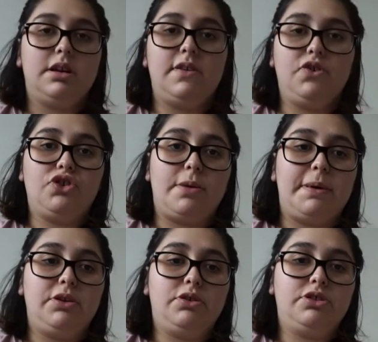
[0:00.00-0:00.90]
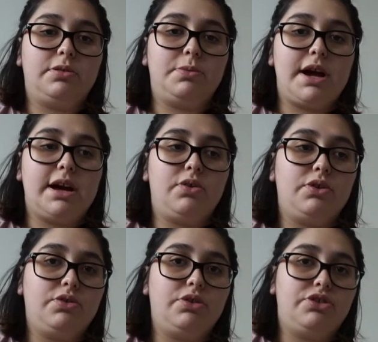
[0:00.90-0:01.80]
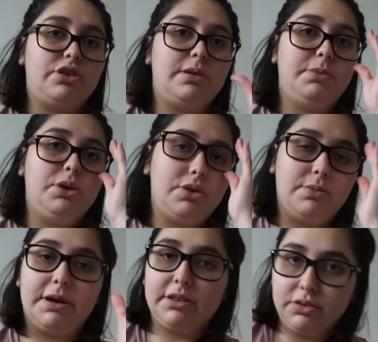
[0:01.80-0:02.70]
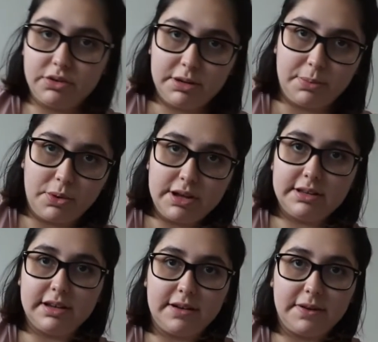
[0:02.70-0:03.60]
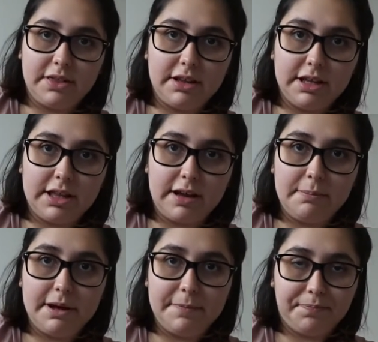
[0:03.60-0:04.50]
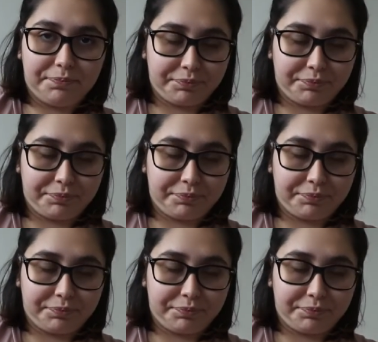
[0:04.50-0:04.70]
If you shop at Nordstrom Rack or Nordstrom, you know about the naughty points and everything like that. But